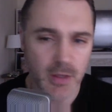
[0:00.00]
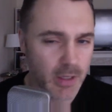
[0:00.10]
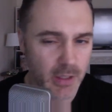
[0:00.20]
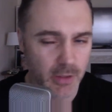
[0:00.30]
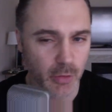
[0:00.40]

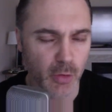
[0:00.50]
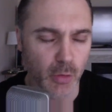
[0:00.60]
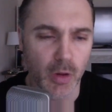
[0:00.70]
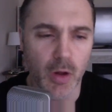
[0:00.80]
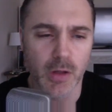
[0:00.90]
in a
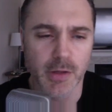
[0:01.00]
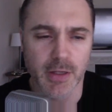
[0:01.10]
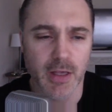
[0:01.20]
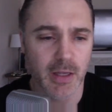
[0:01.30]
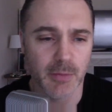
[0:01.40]
little lull in the
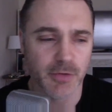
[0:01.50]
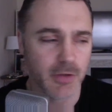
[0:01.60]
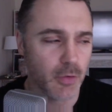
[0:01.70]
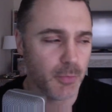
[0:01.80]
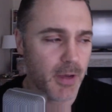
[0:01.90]
game, say
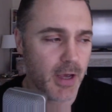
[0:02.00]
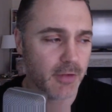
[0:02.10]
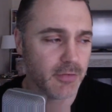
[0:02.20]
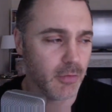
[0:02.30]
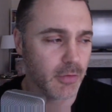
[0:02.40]
no
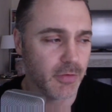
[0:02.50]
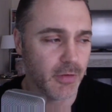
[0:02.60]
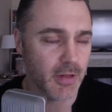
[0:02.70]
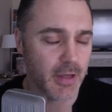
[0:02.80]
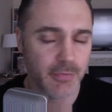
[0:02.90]
past, look to the
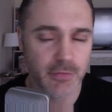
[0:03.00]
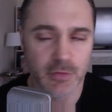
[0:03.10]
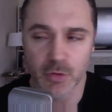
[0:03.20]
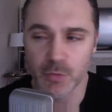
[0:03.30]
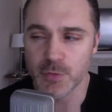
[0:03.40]
left,
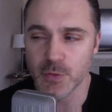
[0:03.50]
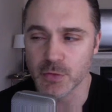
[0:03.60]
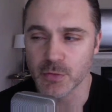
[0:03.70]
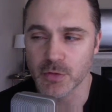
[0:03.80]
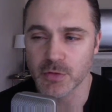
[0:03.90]
no future,
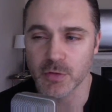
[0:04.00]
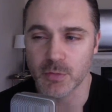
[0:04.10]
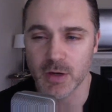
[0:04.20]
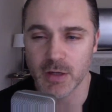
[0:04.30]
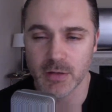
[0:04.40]
look to the
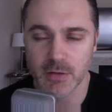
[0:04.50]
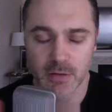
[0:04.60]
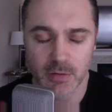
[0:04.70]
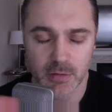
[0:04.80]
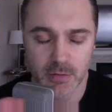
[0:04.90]
right,
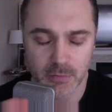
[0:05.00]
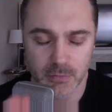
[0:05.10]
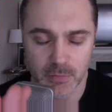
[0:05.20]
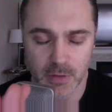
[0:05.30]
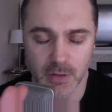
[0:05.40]

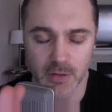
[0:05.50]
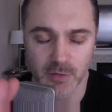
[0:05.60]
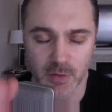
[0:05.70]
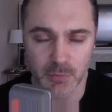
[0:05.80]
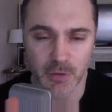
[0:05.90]
and then
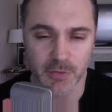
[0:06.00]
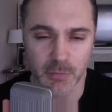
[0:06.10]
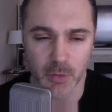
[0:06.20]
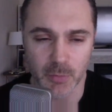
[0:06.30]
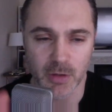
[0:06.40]
say present
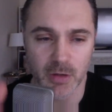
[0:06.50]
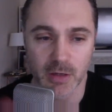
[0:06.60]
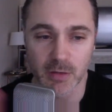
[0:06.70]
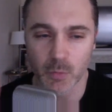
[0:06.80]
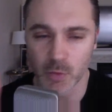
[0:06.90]
moment.
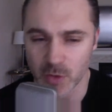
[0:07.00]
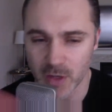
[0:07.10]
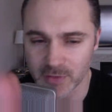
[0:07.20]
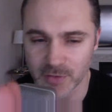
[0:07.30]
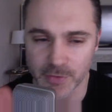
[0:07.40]
And when your
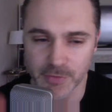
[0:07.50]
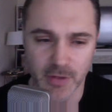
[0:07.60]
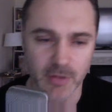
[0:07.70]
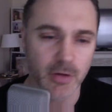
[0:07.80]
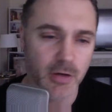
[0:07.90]
head's in the
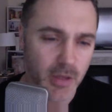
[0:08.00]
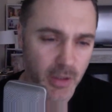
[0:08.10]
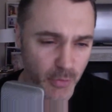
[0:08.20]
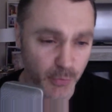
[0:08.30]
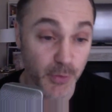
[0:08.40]
center,
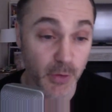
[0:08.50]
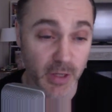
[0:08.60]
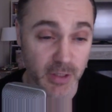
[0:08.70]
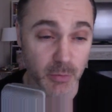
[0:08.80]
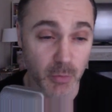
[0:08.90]
you'll feel
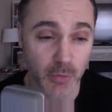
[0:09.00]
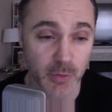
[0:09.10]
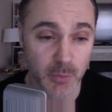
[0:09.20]
like you're more in the